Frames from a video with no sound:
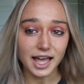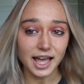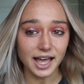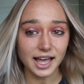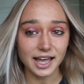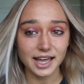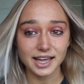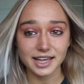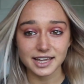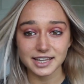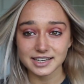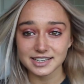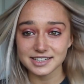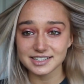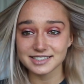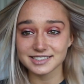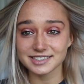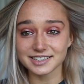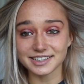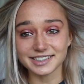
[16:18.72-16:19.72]

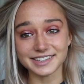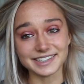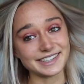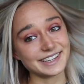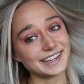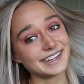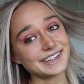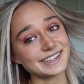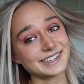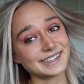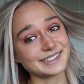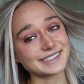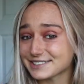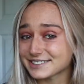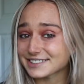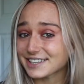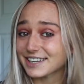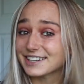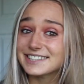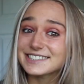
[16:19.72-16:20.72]
And yeah,
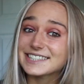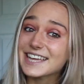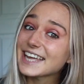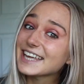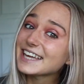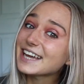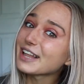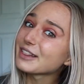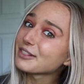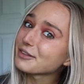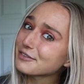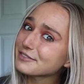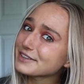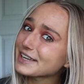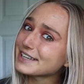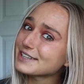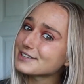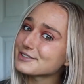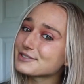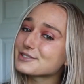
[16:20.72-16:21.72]
it's gonna take a lot
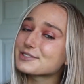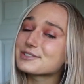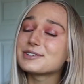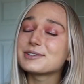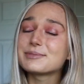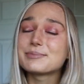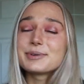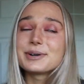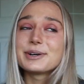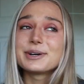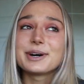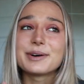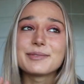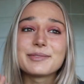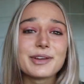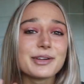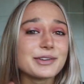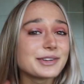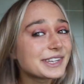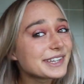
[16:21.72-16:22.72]
getting used to but
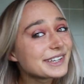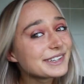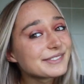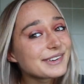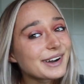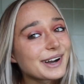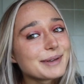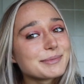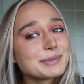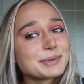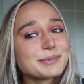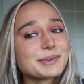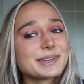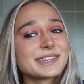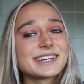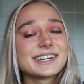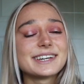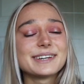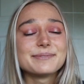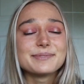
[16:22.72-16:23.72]
I'm low-key vibing
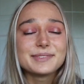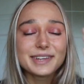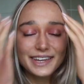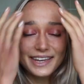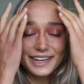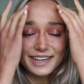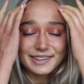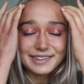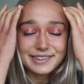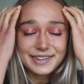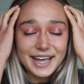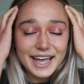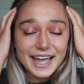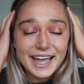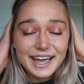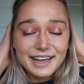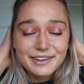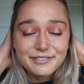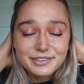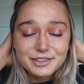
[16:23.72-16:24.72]
with it. The
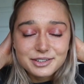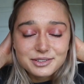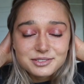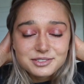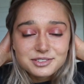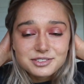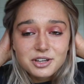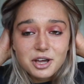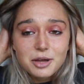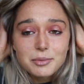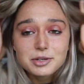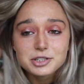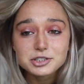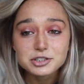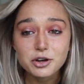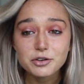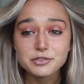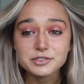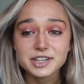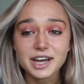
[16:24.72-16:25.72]
hair feels so much
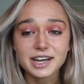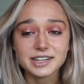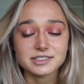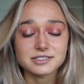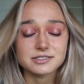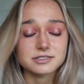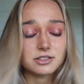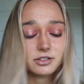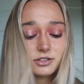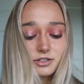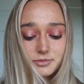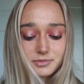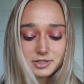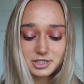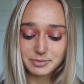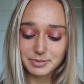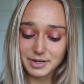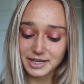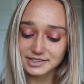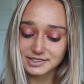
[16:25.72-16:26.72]
softer and so
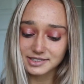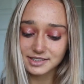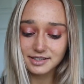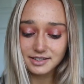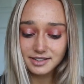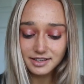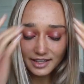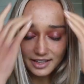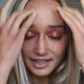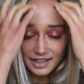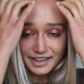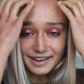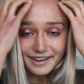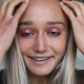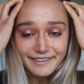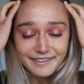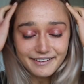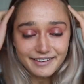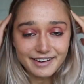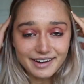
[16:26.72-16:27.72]
much better.
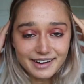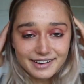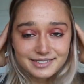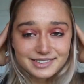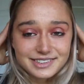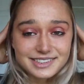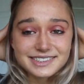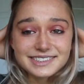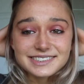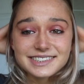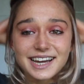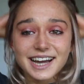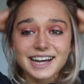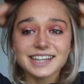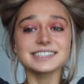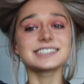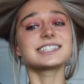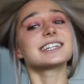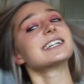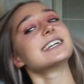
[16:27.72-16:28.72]
Oh, I'm just
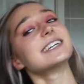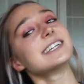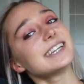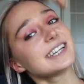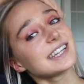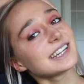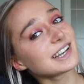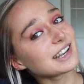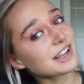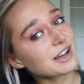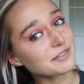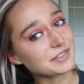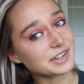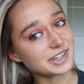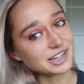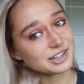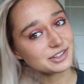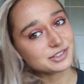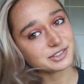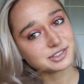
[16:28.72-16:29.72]
actually in love and
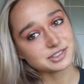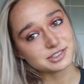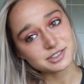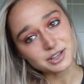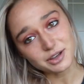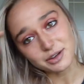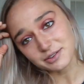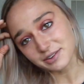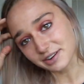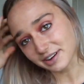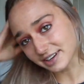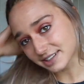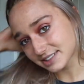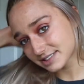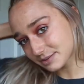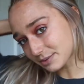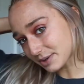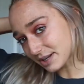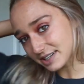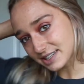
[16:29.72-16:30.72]
it looks so
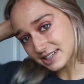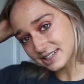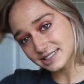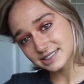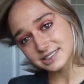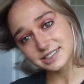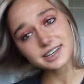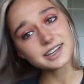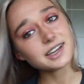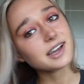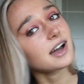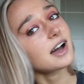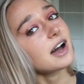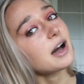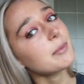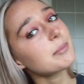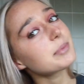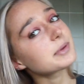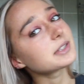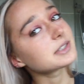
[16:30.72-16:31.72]
nice when it's like
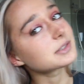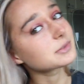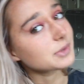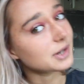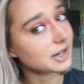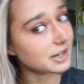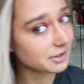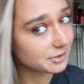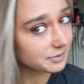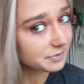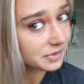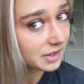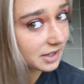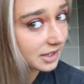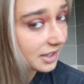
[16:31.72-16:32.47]
up as well.